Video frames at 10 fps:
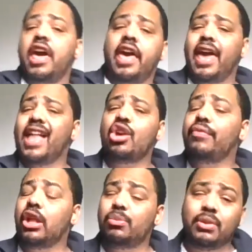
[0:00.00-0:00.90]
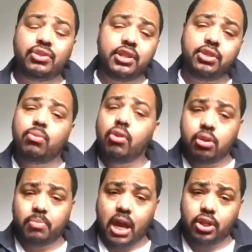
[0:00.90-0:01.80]
Hello fellow mutants,
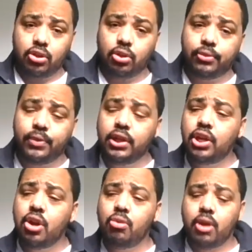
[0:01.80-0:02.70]
welcome back to another video,